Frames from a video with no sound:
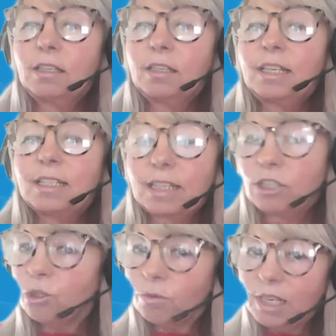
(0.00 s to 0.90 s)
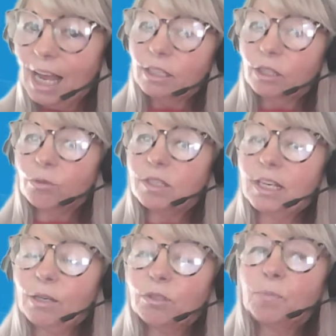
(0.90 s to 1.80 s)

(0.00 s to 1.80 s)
the essential technical skills,